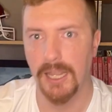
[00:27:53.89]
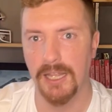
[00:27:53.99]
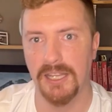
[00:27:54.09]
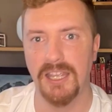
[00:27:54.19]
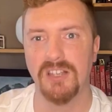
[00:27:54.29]

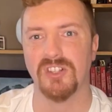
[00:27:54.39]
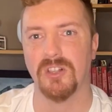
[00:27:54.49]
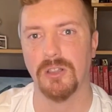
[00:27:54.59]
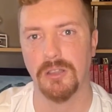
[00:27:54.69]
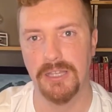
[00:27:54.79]
And he is a
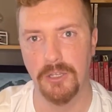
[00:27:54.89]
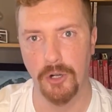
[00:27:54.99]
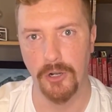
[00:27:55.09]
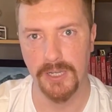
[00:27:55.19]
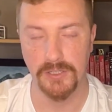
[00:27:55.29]

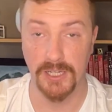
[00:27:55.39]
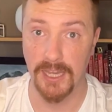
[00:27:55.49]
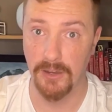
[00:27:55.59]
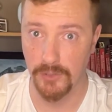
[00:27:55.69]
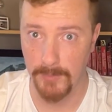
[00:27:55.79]
leader. He is a
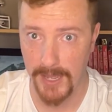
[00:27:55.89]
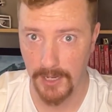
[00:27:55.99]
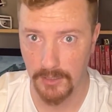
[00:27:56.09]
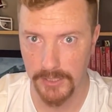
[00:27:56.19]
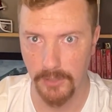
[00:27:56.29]

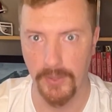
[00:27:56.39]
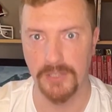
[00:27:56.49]
charismatic leader.